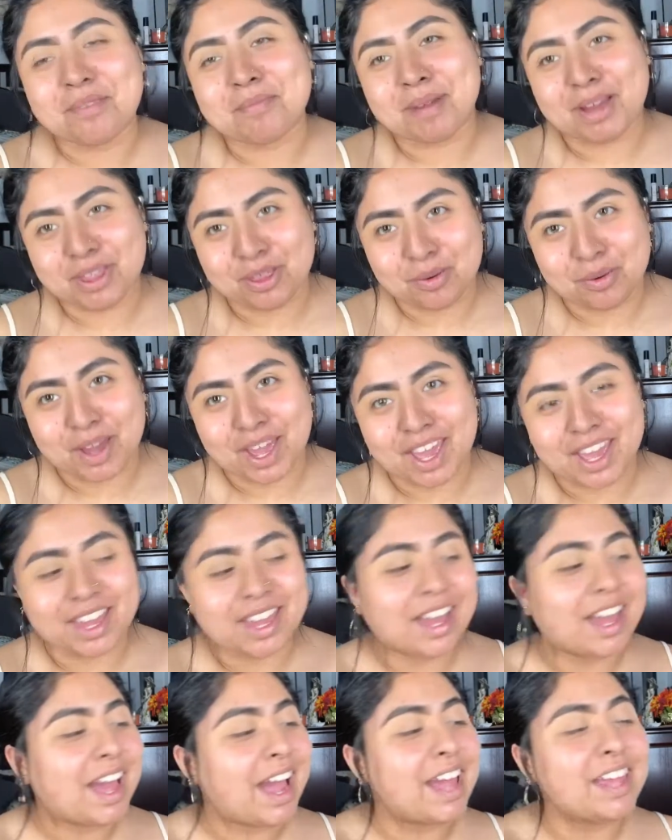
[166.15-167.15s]
By the way,
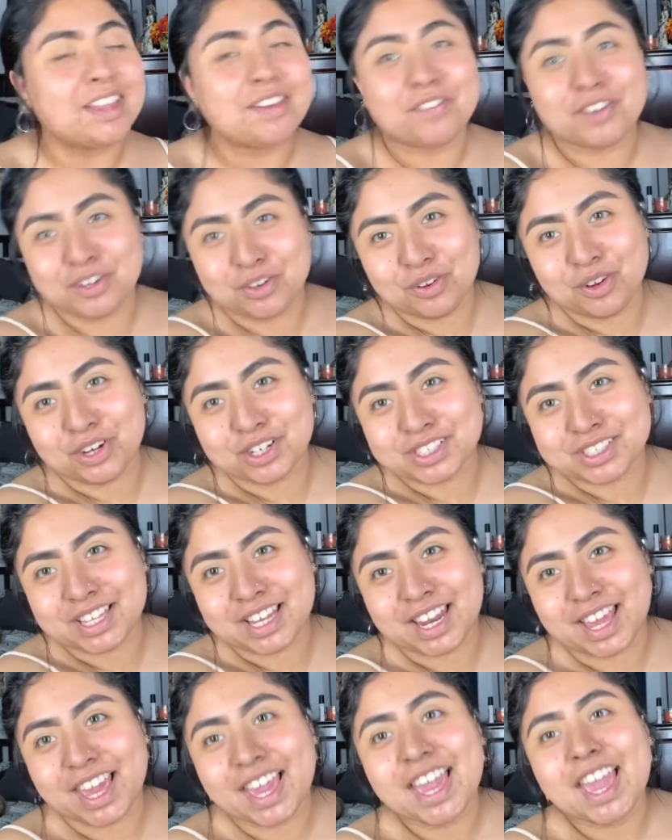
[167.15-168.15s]
I live in New York
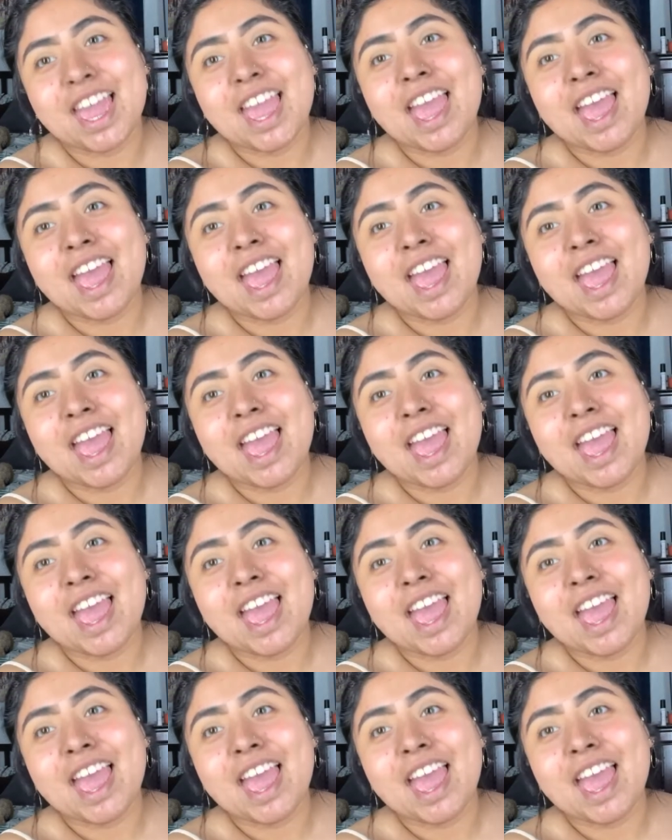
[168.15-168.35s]
City.